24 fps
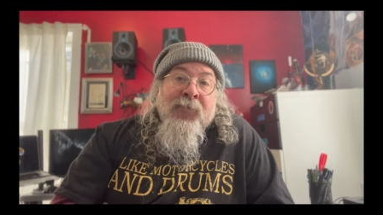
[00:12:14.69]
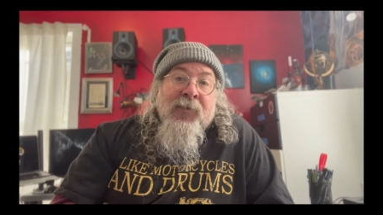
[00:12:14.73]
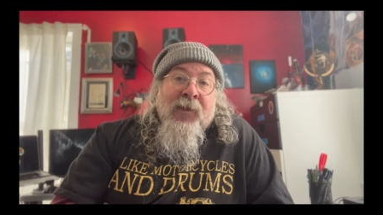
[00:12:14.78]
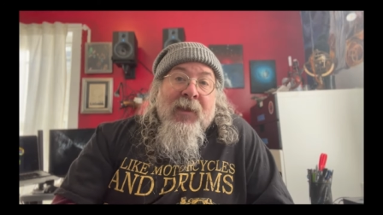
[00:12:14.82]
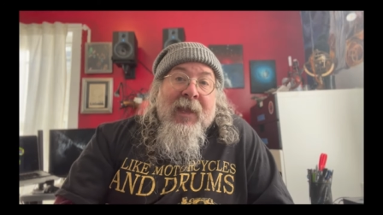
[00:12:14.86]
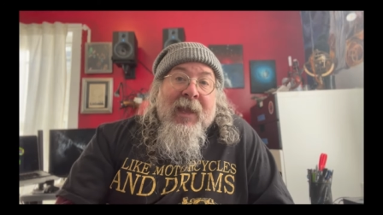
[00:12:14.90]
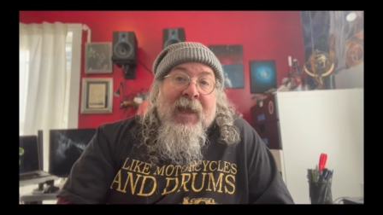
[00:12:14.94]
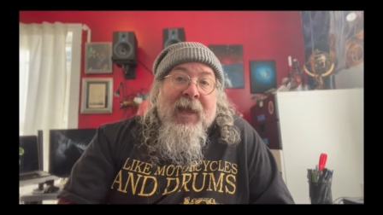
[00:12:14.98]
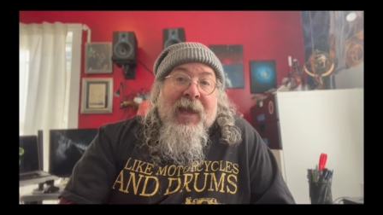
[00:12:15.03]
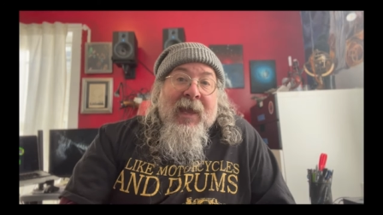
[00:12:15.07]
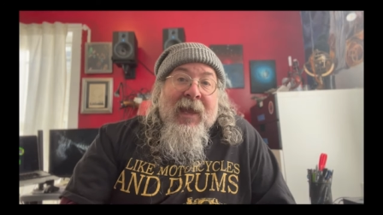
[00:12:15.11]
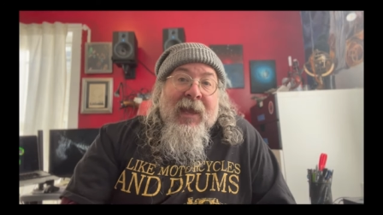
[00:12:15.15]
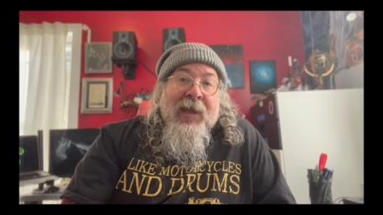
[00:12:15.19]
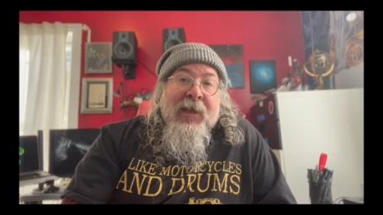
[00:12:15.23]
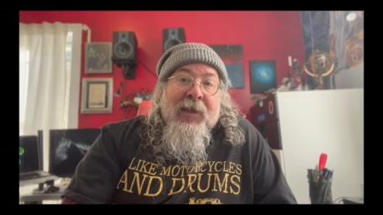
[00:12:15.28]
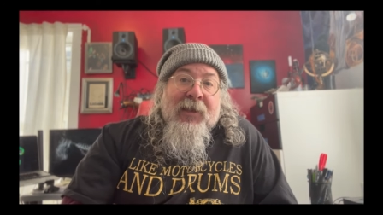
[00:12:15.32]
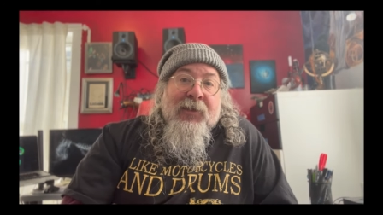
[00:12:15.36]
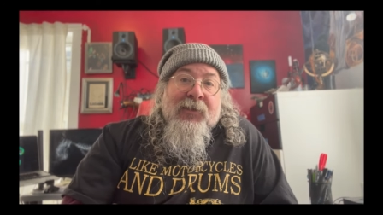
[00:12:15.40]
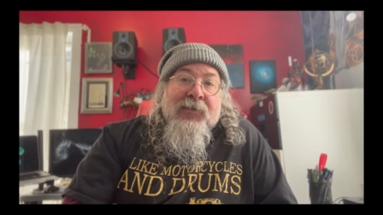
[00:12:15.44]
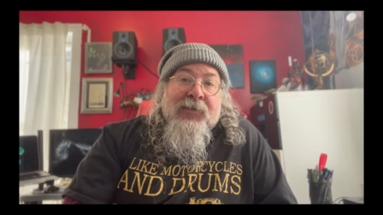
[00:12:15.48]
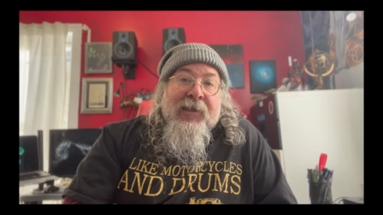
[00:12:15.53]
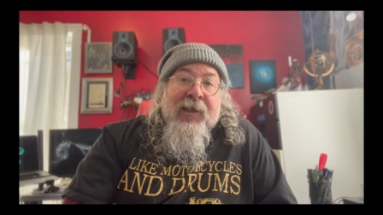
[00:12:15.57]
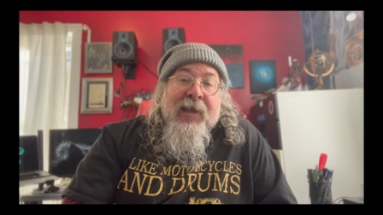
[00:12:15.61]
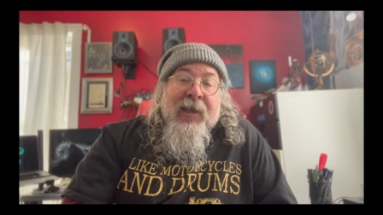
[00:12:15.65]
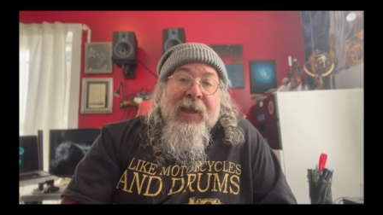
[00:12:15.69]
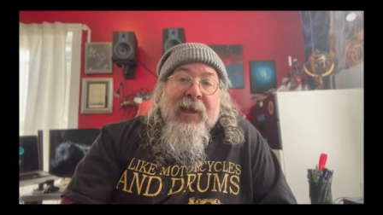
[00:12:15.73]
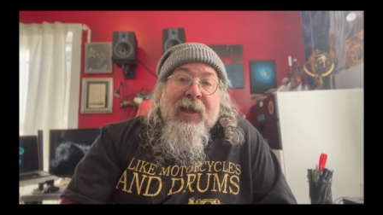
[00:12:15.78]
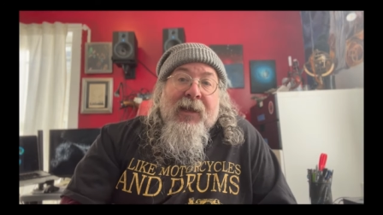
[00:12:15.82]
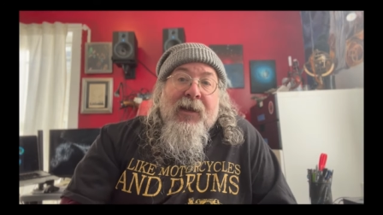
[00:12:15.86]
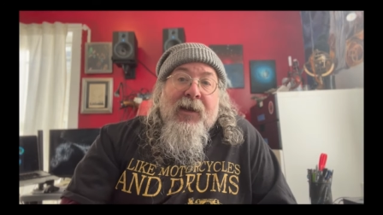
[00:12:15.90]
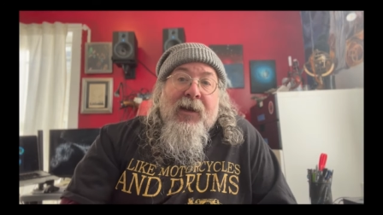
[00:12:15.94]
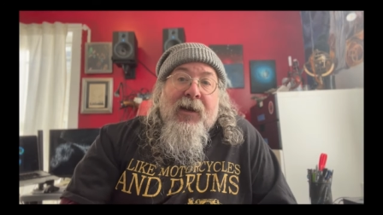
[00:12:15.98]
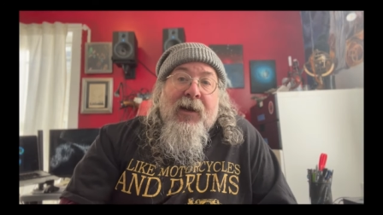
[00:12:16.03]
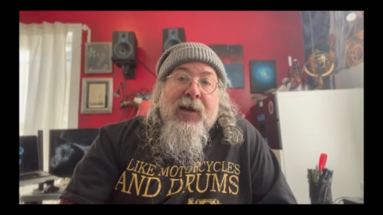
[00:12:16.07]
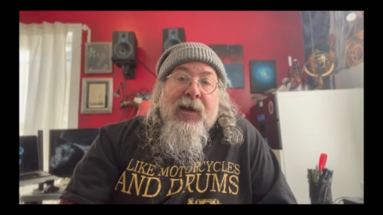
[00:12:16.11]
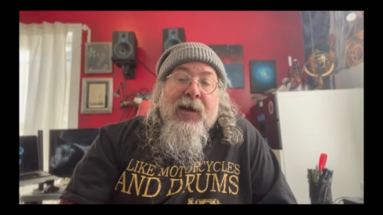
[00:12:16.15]
and a
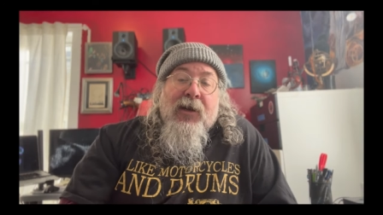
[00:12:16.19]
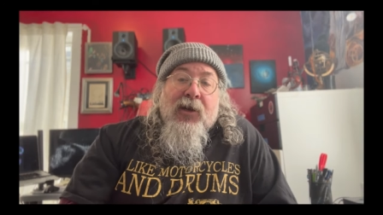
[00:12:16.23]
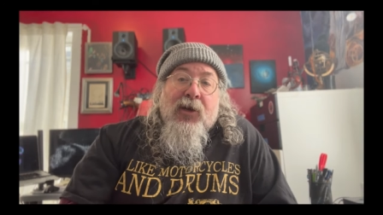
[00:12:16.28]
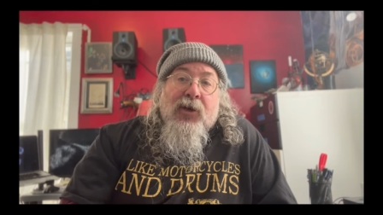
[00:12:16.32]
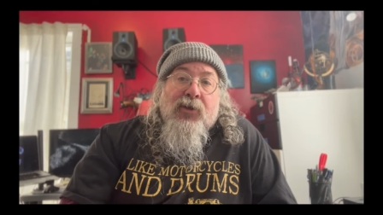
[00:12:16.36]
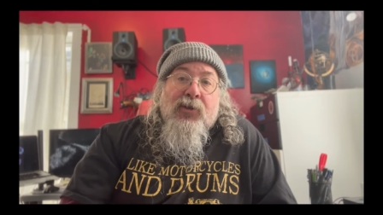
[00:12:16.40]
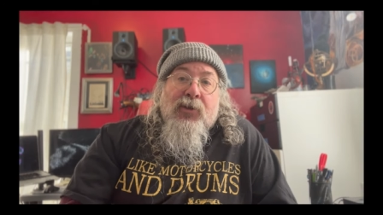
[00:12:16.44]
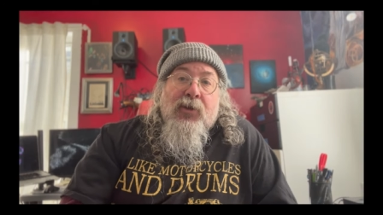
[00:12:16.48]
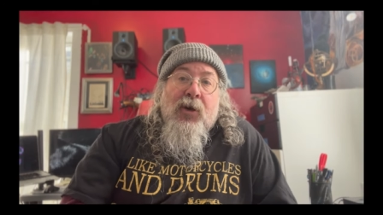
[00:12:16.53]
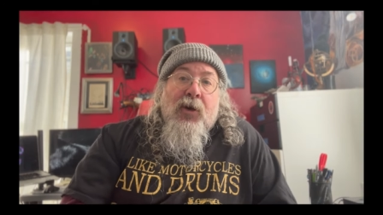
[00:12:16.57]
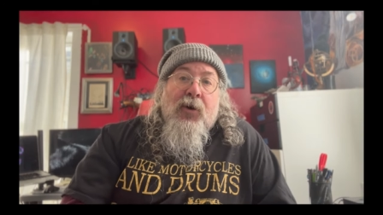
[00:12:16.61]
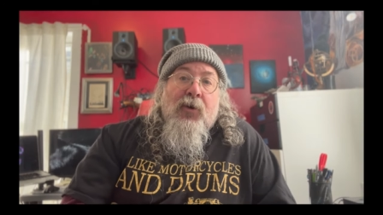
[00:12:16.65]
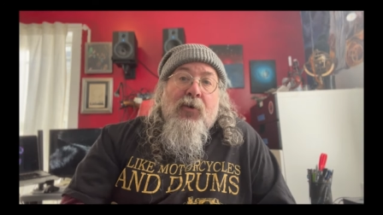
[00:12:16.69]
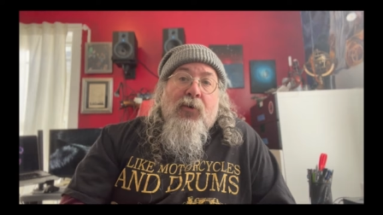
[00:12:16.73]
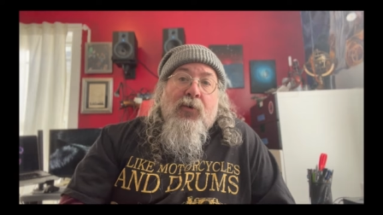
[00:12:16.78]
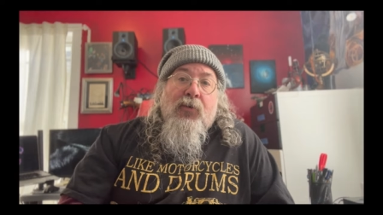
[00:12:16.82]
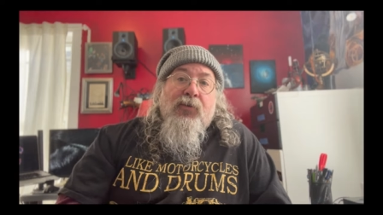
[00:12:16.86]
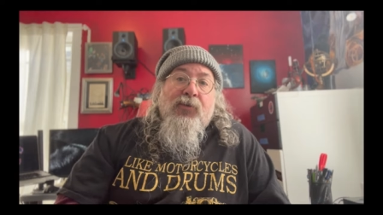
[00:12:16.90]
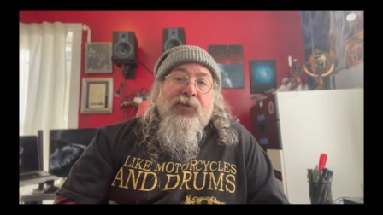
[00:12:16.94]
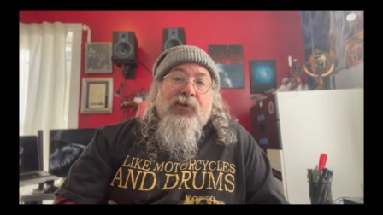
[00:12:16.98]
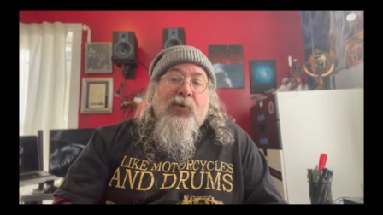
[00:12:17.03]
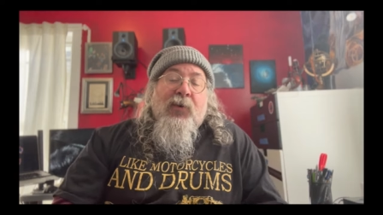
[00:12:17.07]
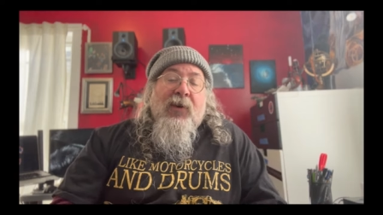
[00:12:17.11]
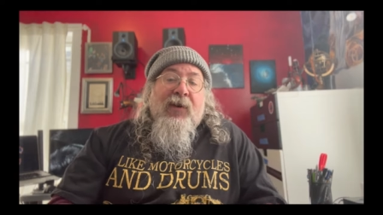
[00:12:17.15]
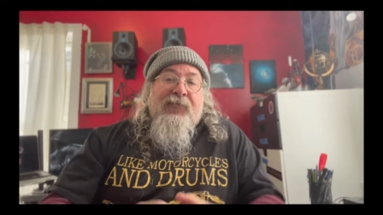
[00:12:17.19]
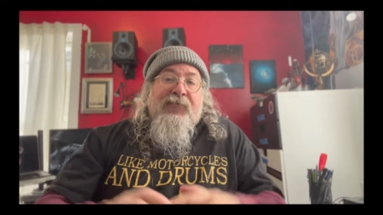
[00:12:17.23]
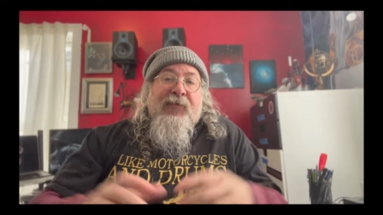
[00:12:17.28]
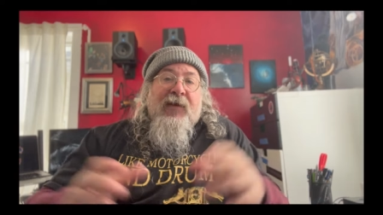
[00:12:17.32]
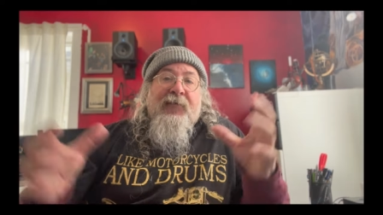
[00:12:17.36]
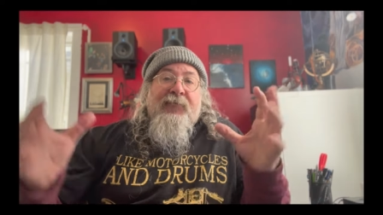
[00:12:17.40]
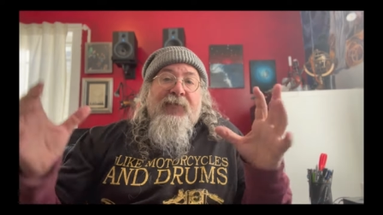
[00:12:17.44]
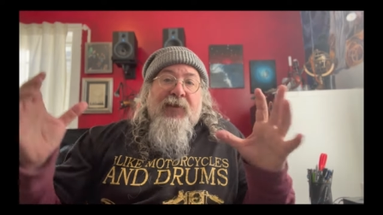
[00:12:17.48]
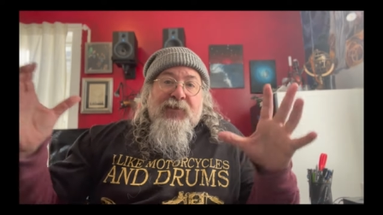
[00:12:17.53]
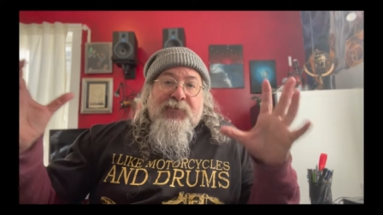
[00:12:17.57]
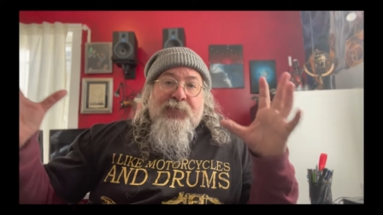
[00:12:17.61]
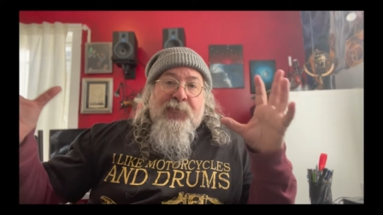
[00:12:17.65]
uh, Glow
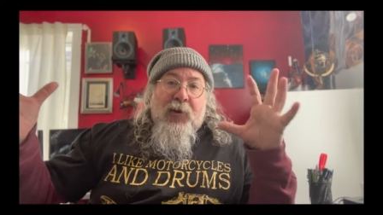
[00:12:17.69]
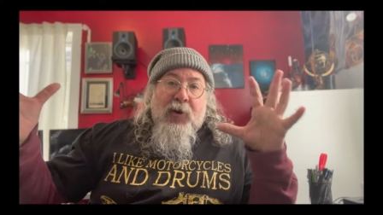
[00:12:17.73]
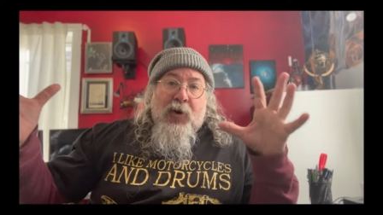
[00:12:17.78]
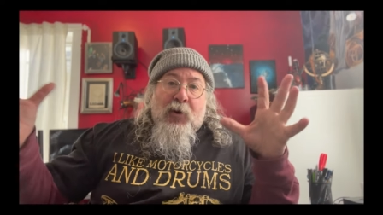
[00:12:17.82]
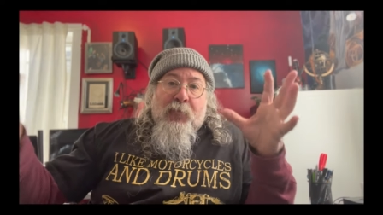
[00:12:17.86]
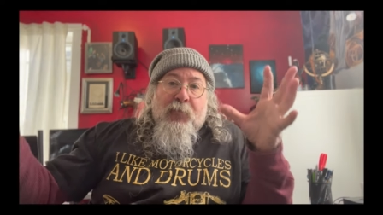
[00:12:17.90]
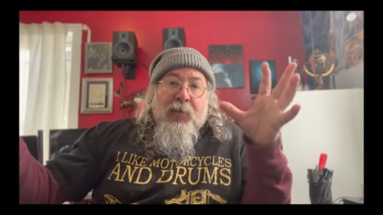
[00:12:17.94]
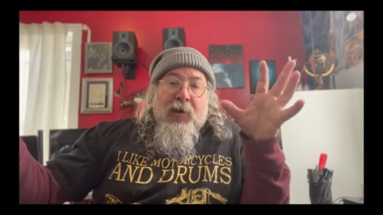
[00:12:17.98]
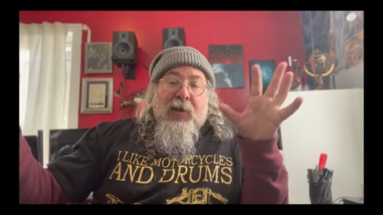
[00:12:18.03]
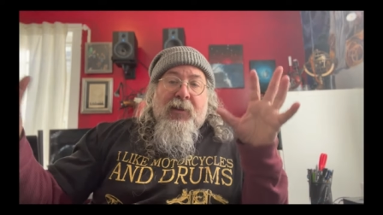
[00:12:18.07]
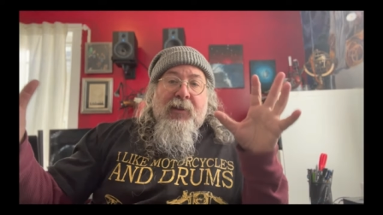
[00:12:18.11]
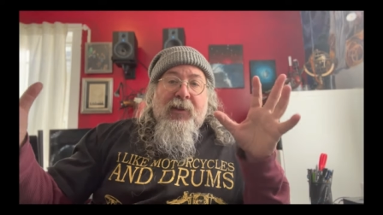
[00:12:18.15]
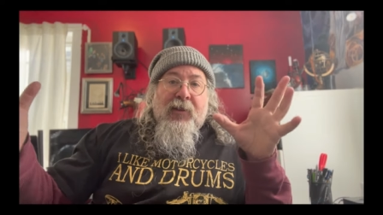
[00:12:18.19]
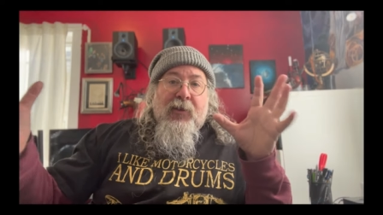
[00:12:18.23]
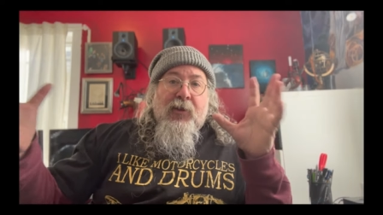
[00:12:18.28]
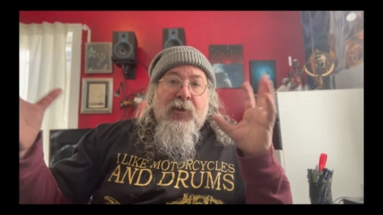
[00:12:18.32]
25 inch parabolic